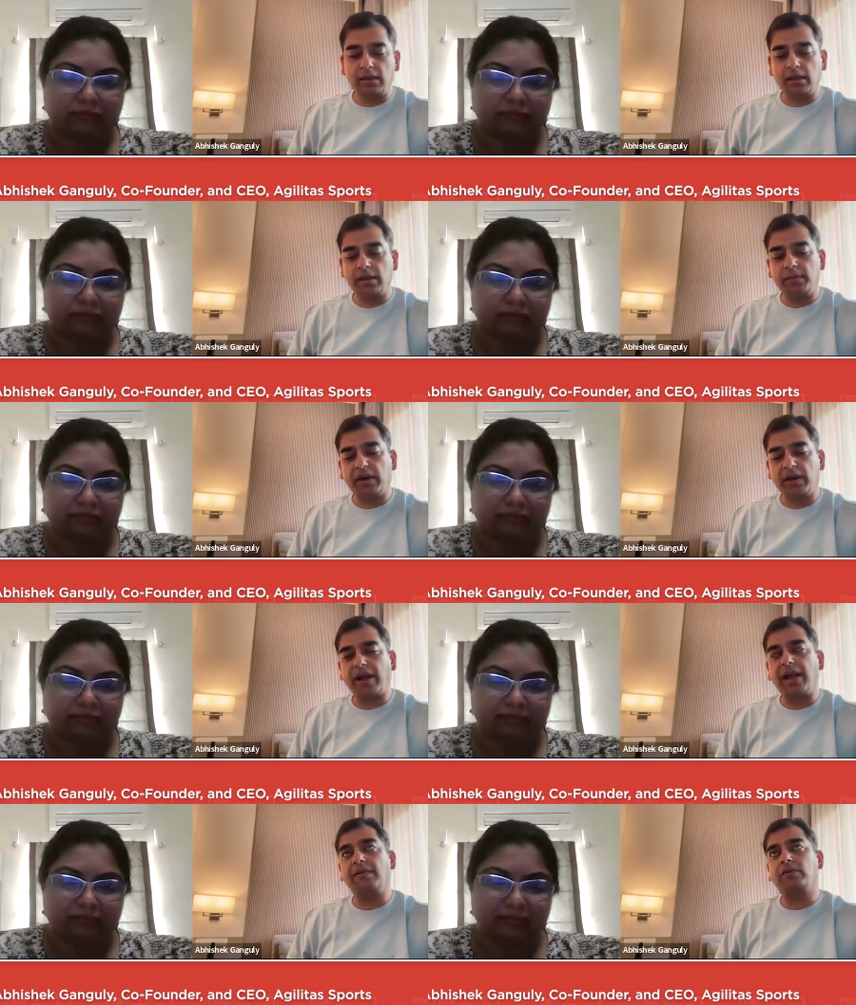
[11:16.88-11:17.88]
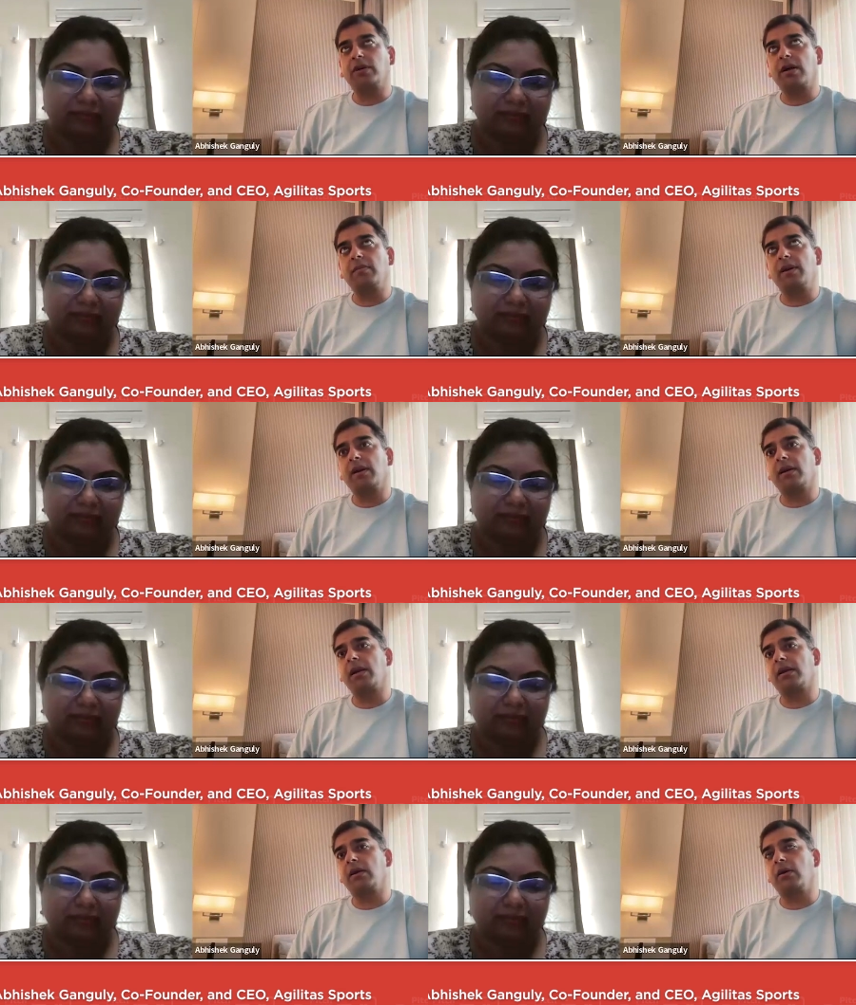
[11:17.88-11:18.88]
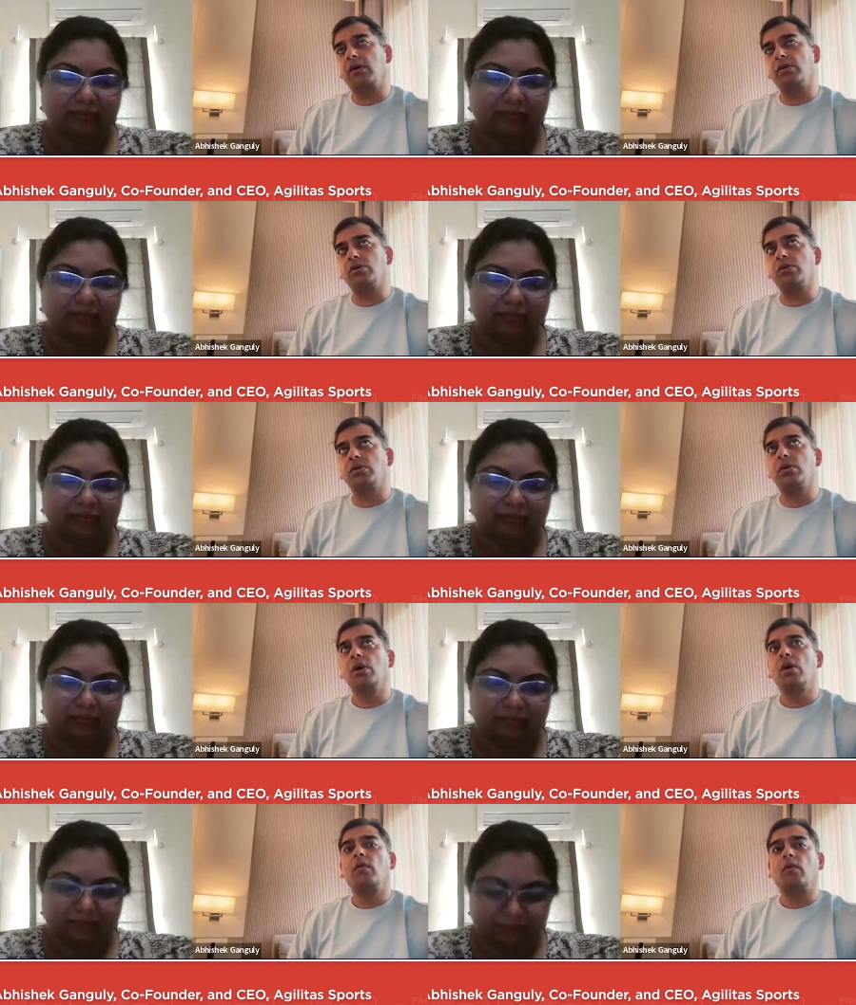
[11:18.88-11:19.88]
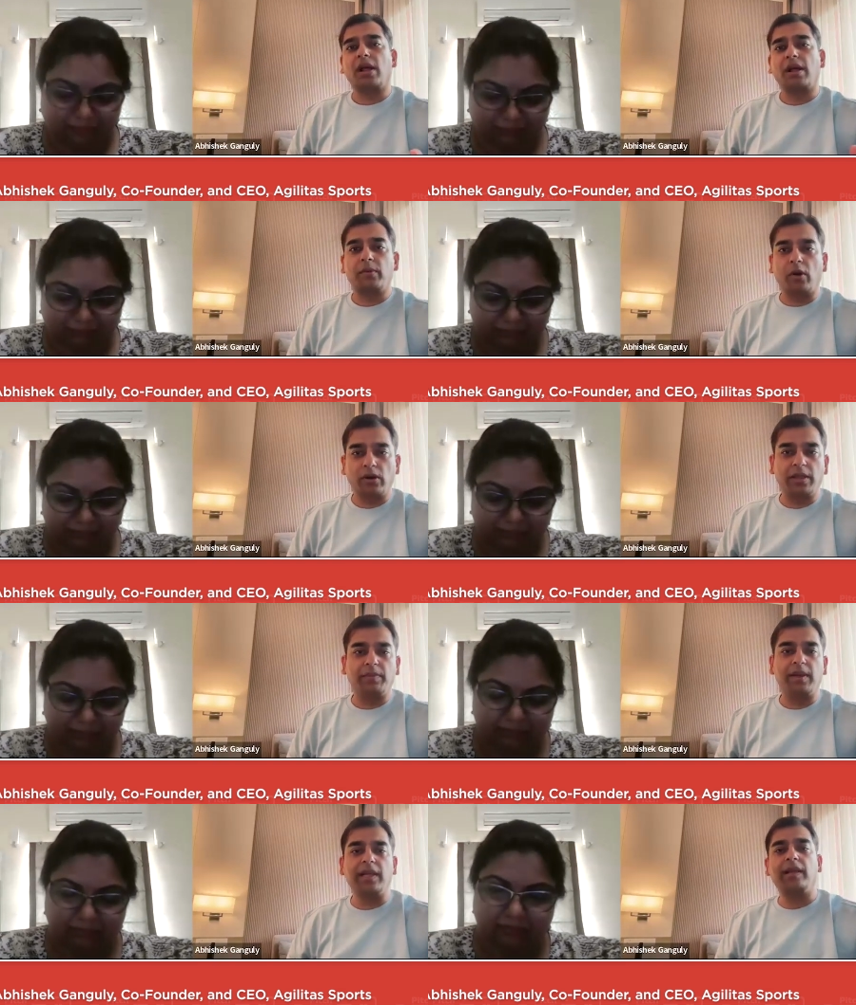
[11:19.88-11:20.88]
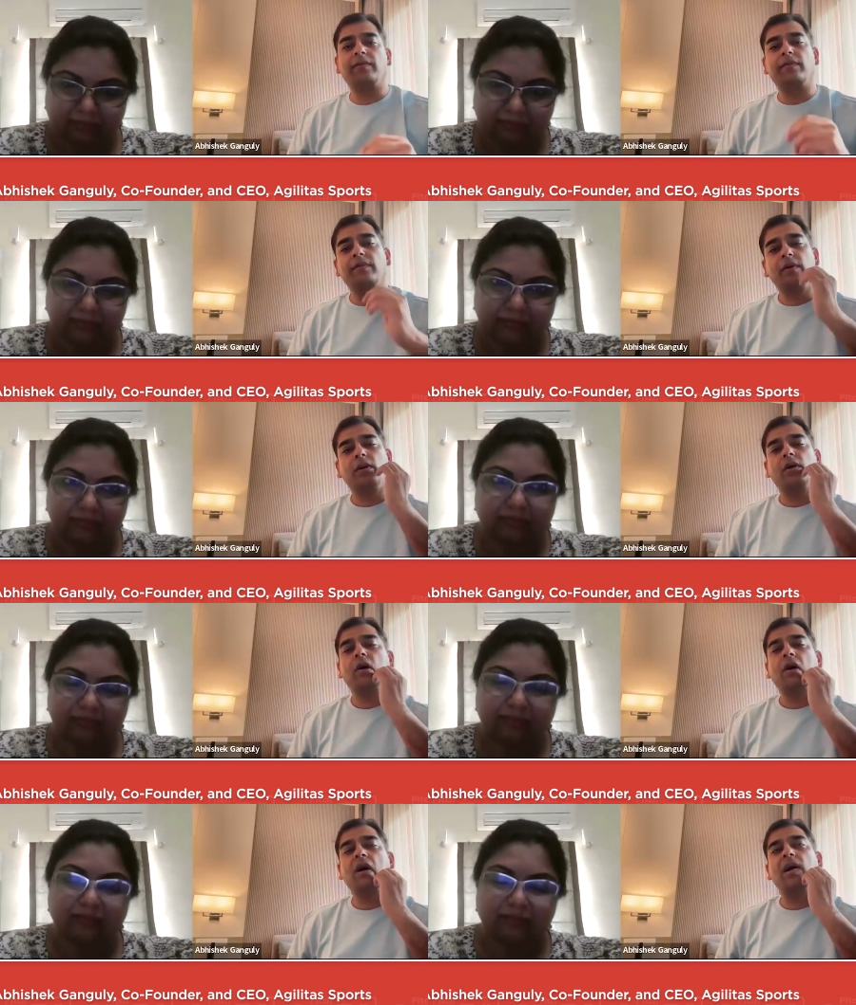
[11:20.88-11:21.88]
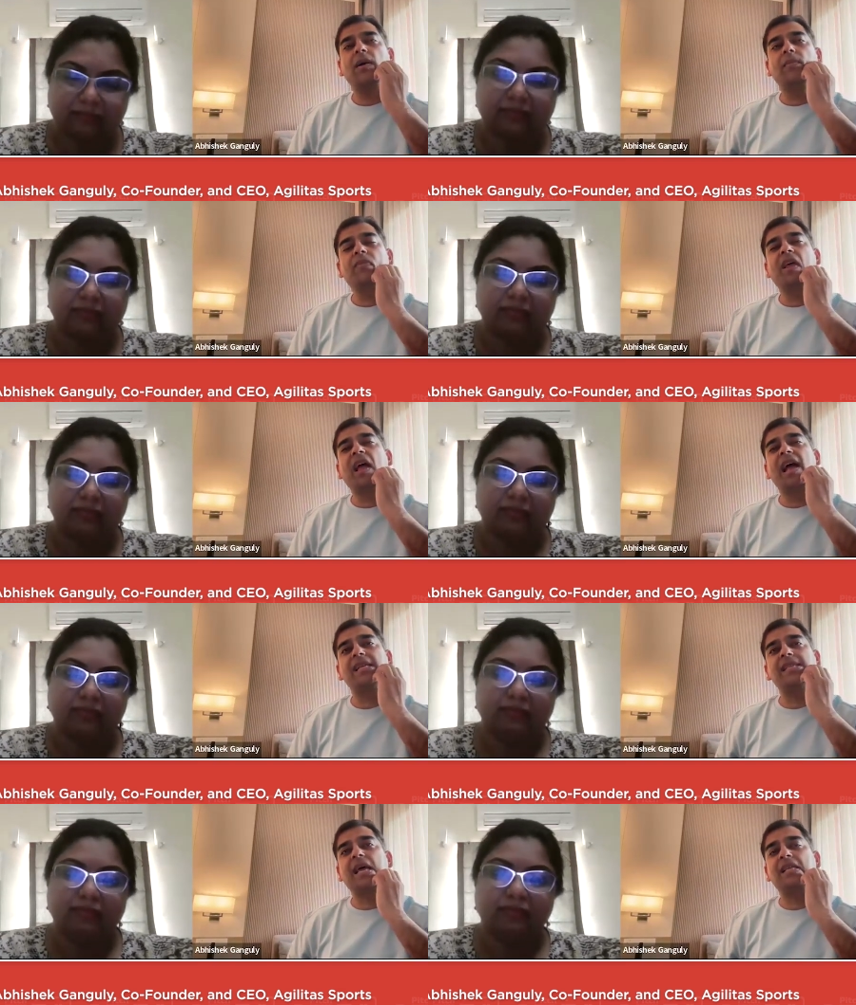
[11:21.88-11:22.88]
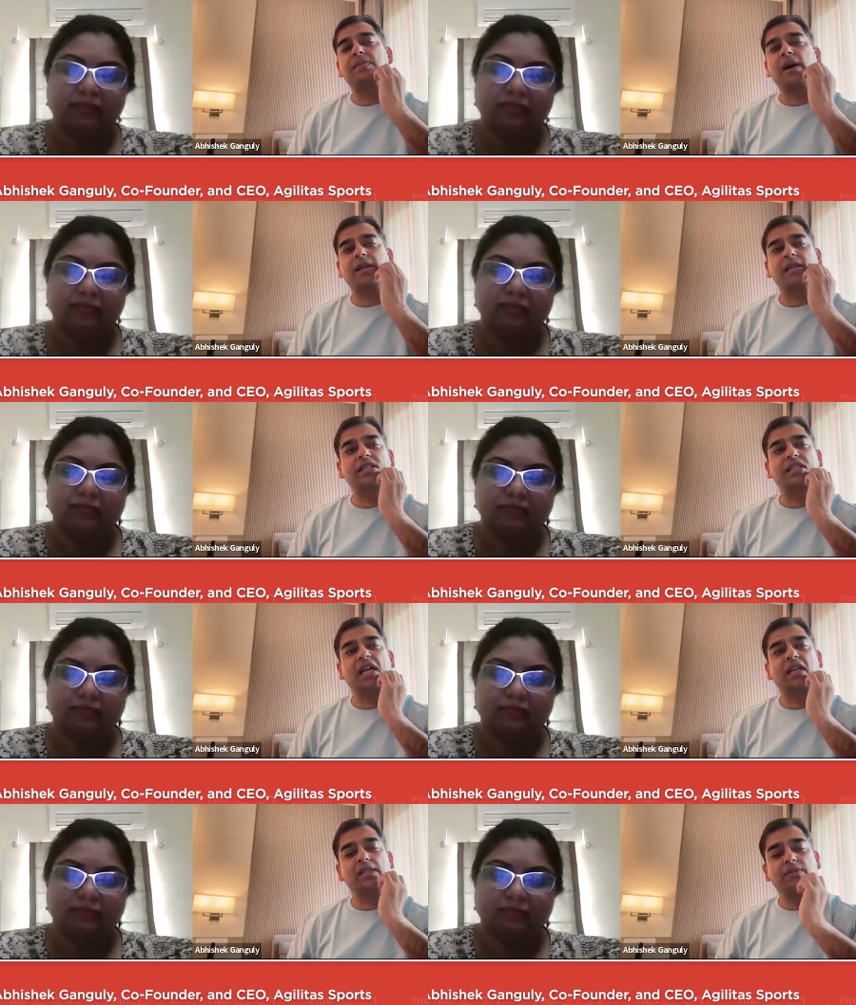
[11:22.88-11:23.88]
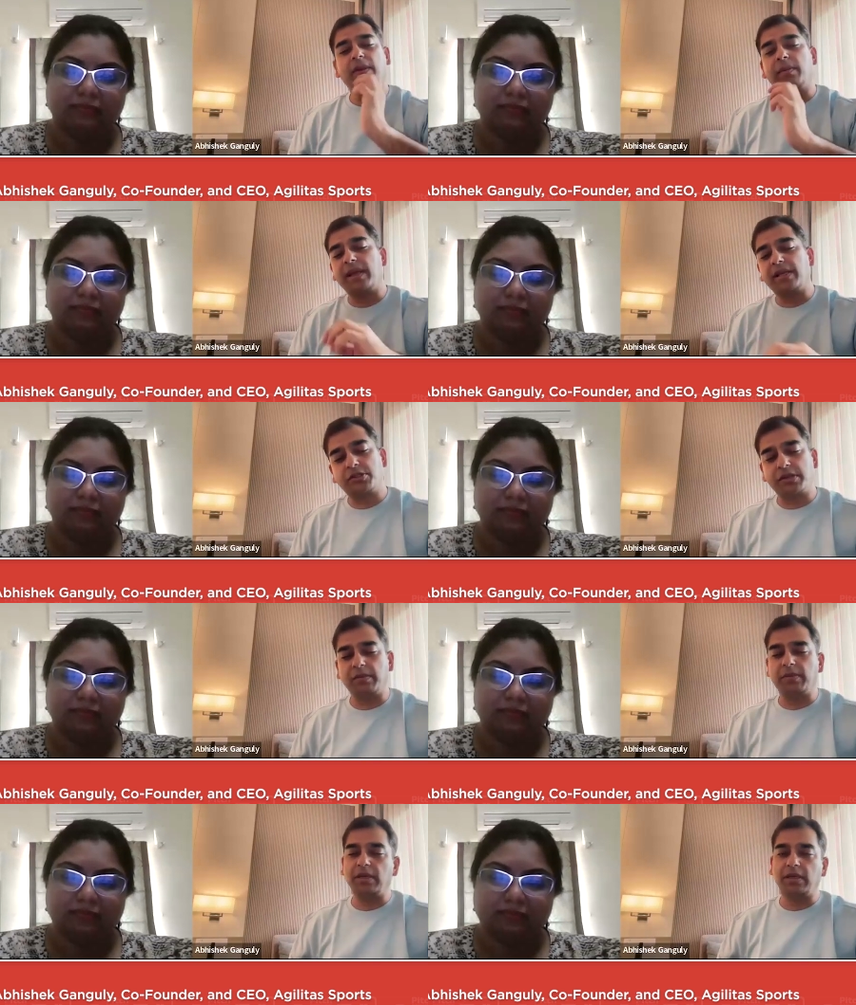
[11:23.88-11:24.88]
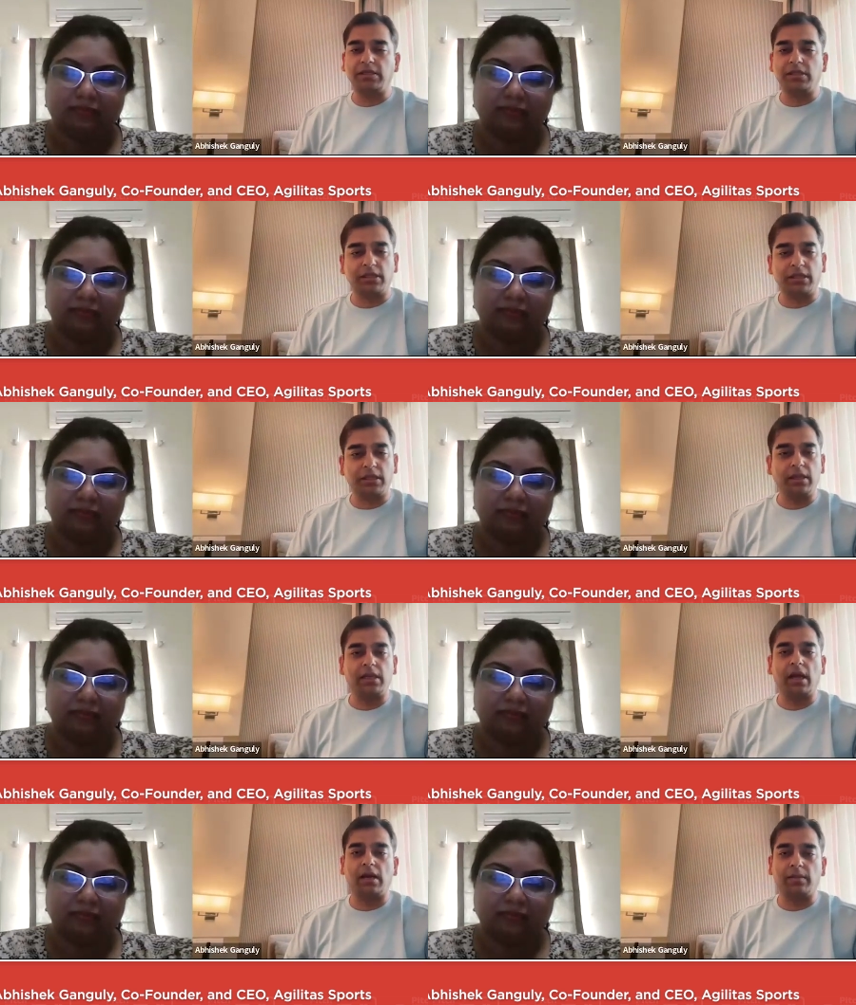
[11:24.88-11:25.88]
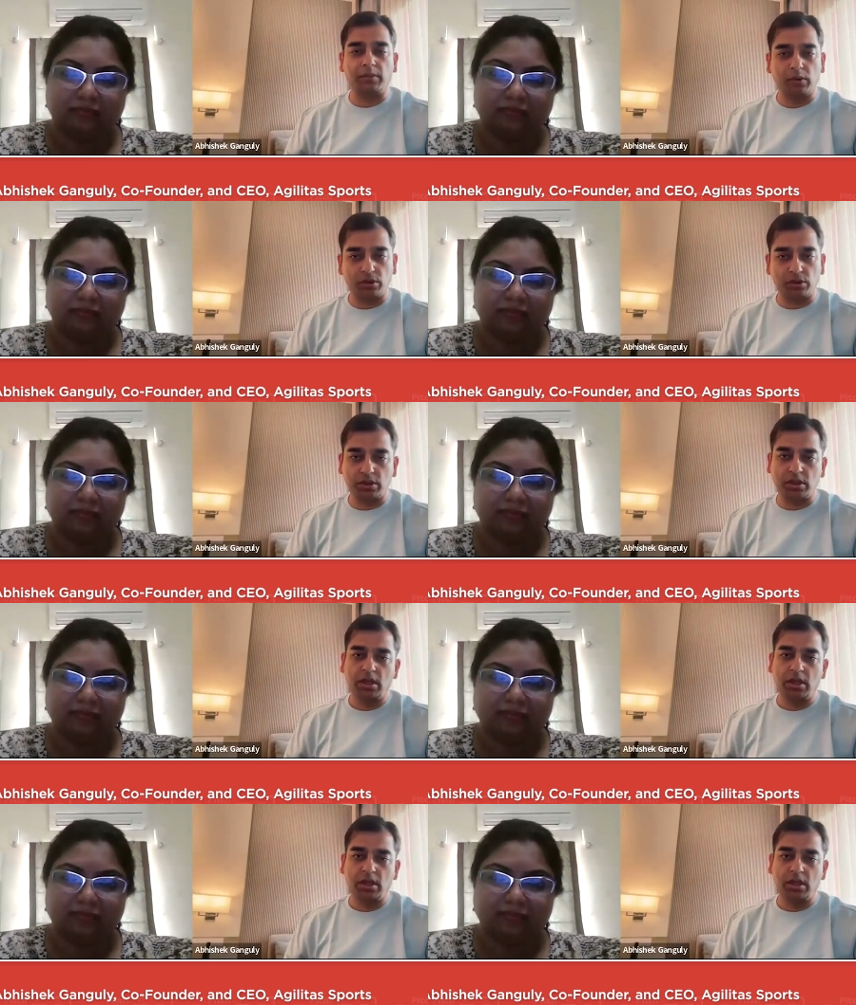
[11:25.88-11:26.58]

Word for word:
Speaker 1: Uh, but if I have to comment uh, on to what I broadly believe um, as as marketing channels, we'll be extremely digital in our approach,